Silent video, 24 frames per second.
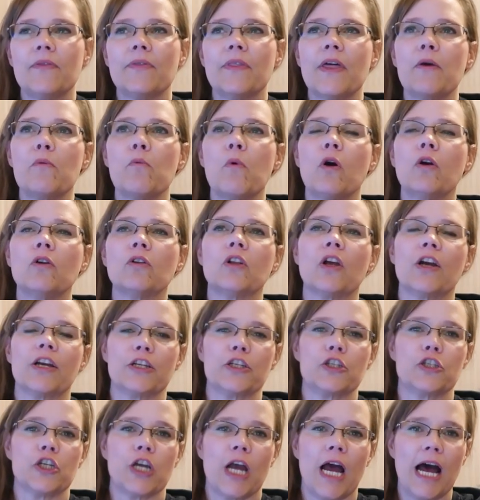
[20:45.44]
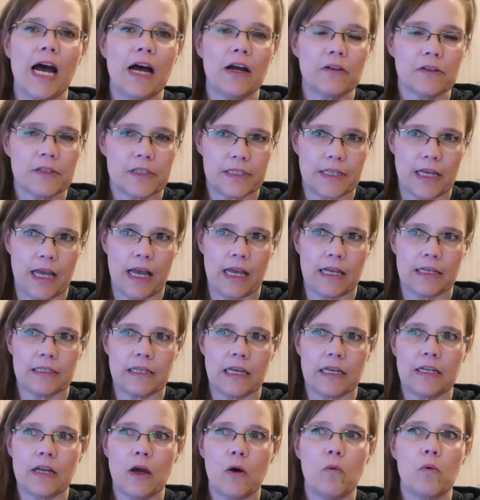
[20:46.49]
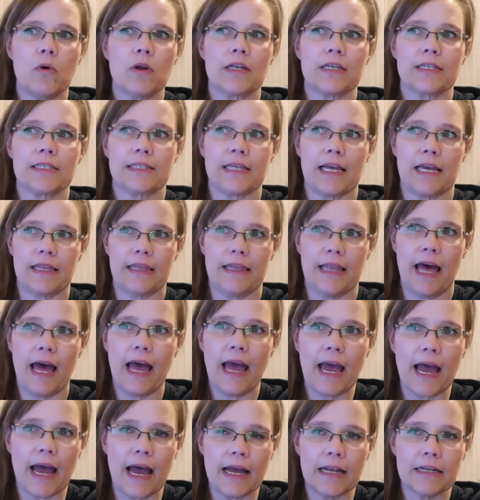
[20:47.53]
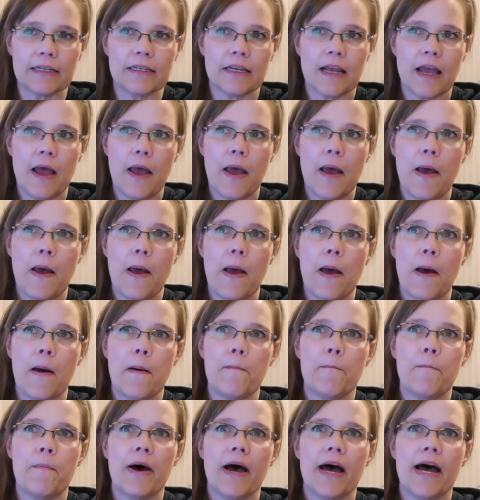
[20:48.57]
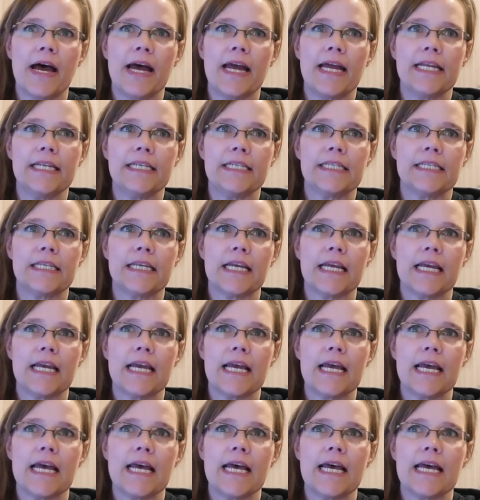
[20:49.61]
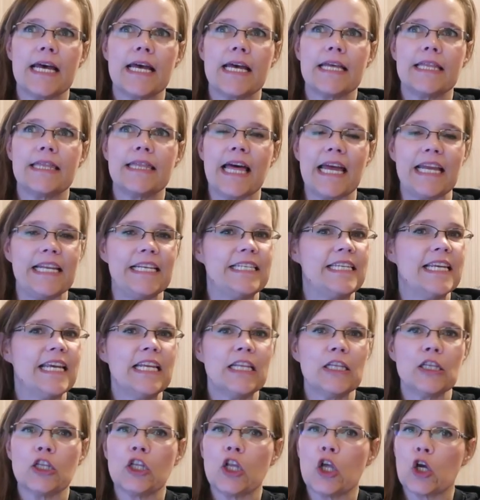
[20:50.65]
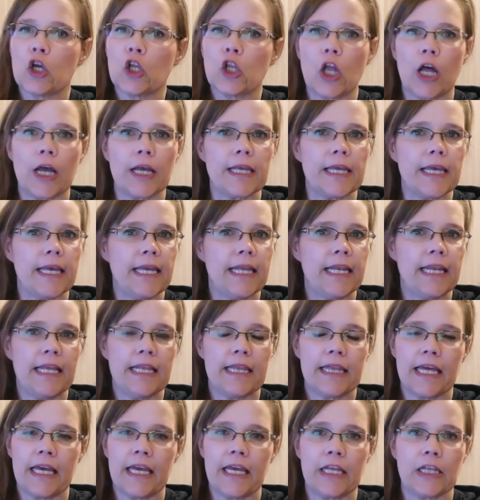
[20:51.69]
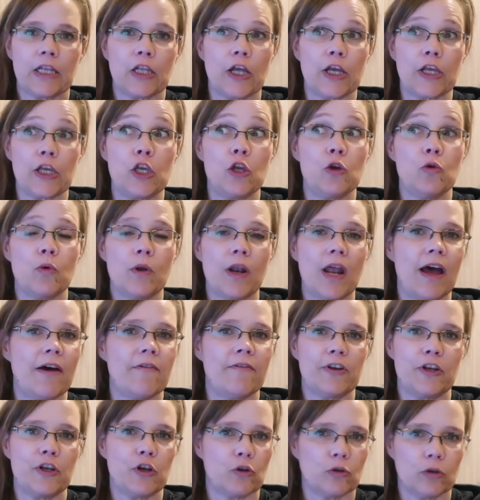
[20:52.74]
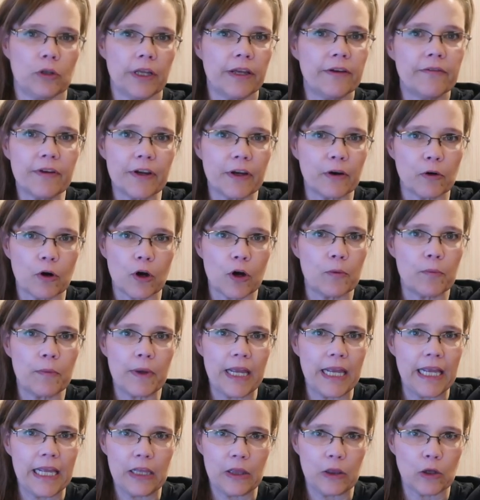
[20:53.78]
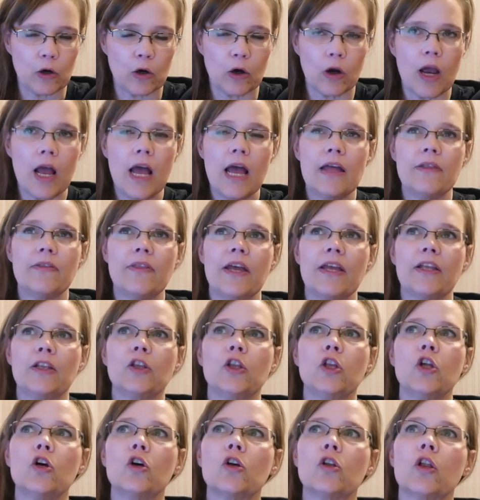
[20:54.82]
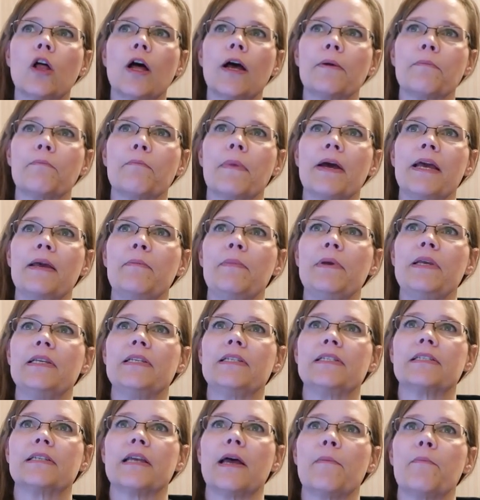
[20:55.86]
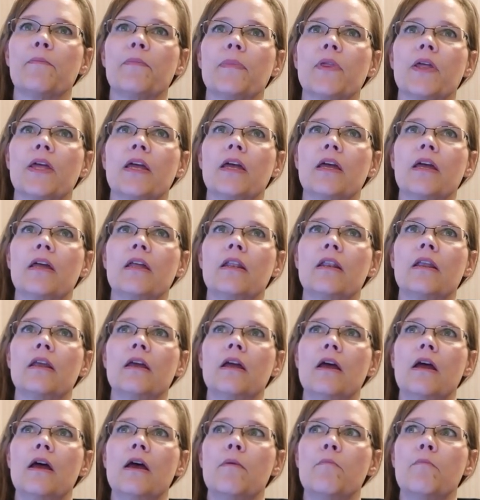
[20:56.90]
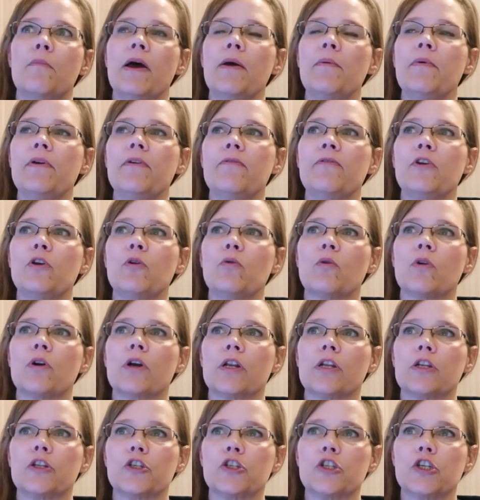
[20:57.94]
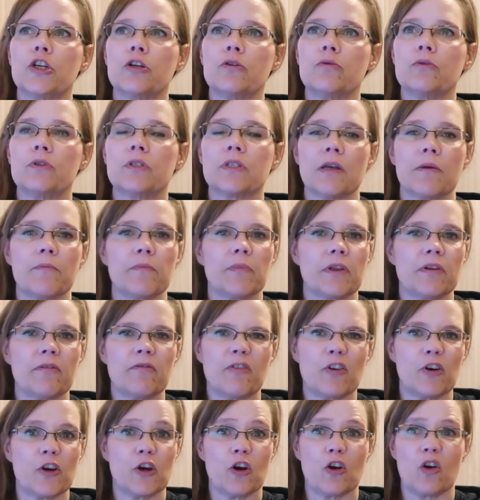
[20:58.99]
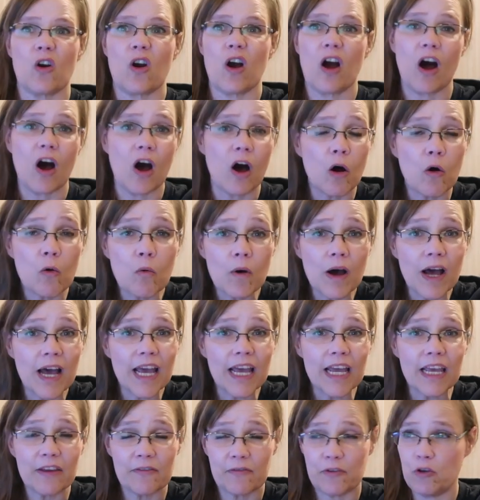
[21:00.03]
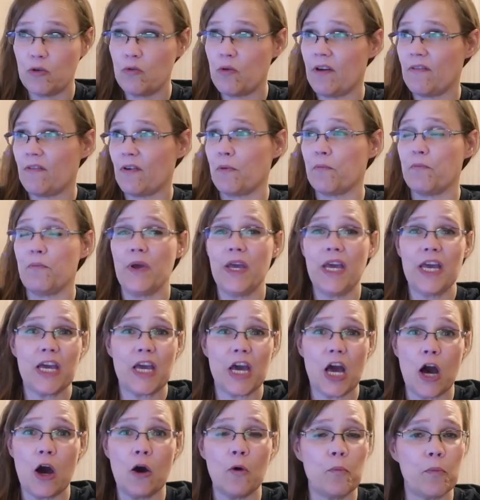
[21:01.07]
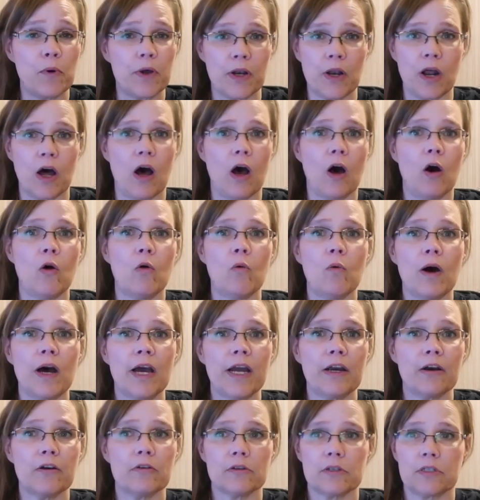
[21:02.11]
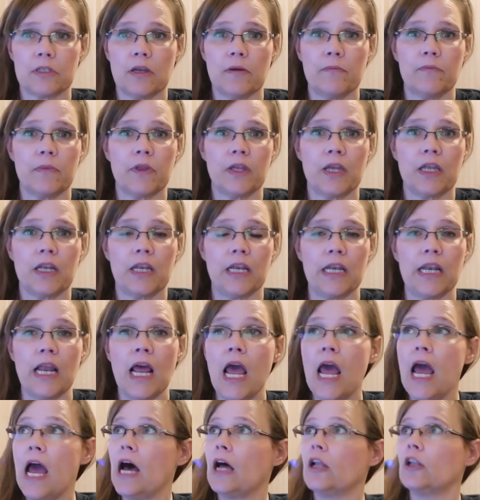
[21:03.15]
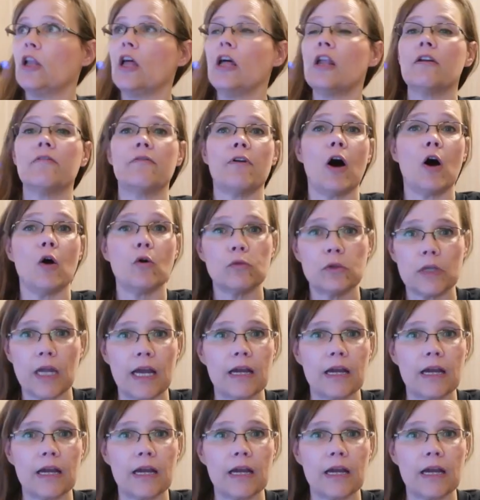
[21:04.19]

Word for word: they weren't like child size. I don't want to say that, but they didn't look like anything like you would have in your living room either. They look like maybe something Maybe if you were going to choose something for your hallway, if you have a big open hallway or something, and a lot of old